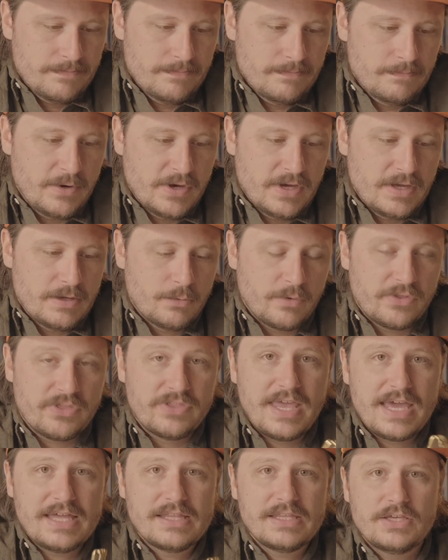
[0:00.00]
But with
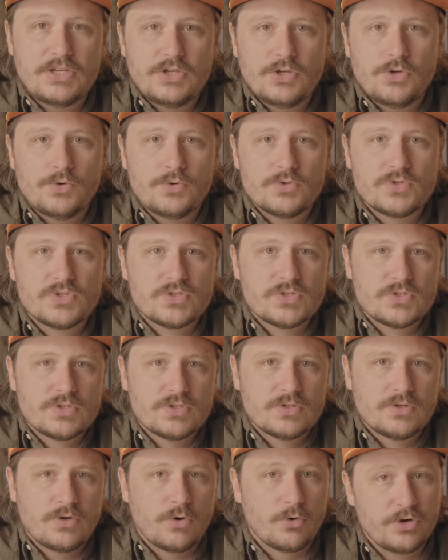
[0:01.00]
daily use
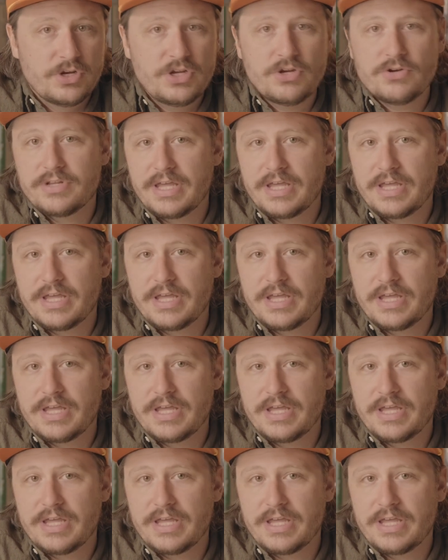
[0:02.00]
or near